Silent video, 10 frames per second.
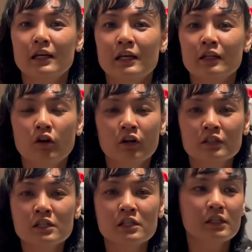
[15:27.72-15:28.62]
And
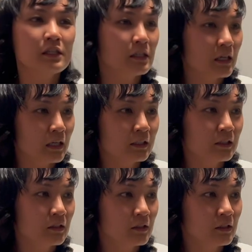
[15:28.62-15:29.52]
honestly,
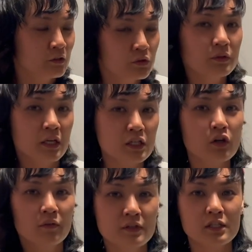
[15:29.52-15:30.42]
in today's
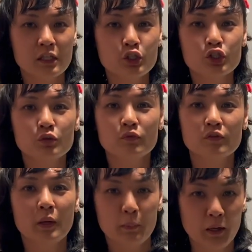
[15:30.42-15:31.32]
conversation
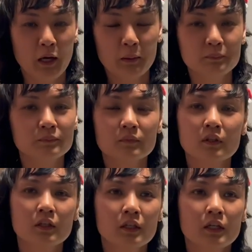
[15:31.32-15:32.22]
with my mom,
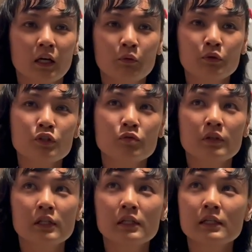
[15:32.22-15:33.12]
I was
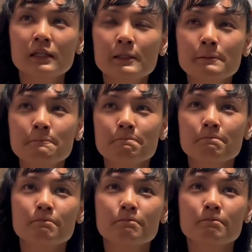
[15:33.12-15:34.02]
really
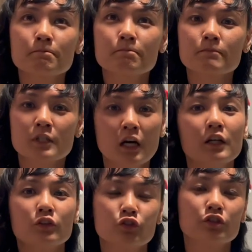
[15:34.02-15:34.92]

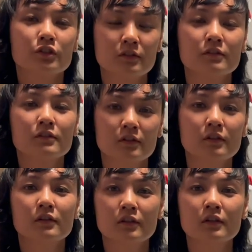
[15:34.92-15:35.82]
touched
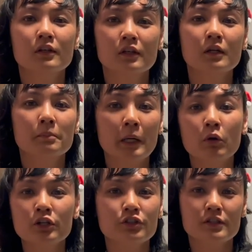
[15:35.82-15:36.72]
by
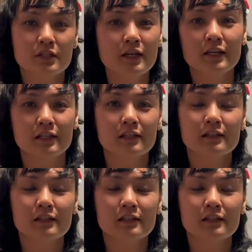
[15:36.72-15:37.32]
what she said.